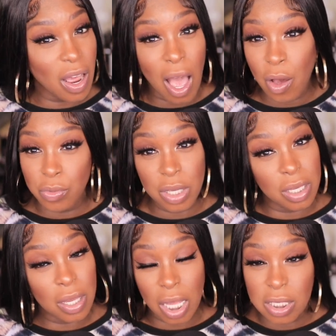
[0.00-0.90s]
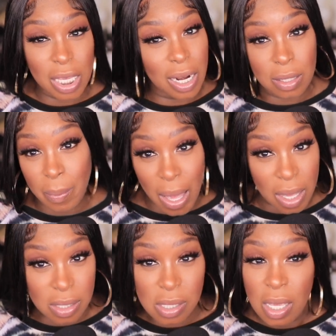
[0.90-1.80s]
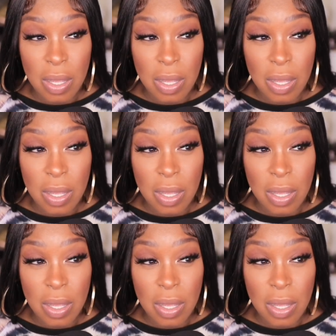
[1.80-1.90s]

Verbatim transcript: I only I took it out the box